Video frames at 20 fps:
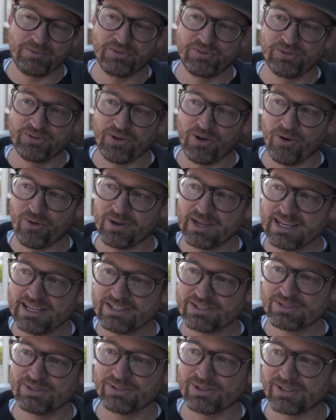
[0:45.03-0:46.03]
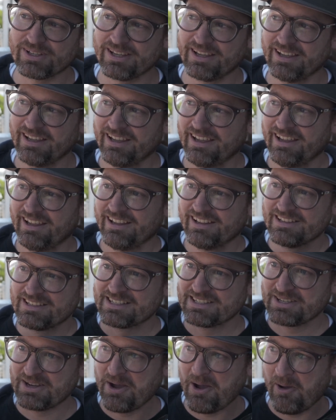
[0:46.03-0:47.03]
So he took
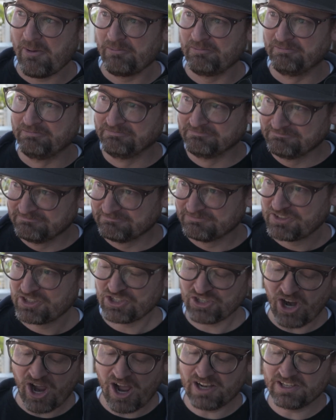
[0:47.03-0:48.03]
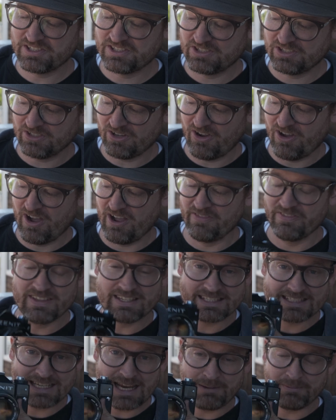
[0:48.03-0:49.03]
some shots on
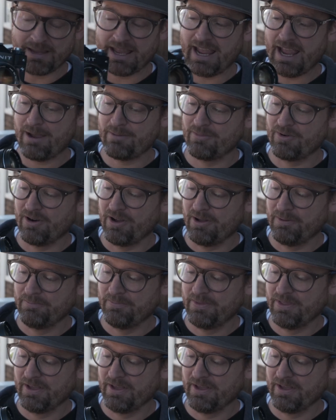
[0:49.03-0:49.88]
this same camera,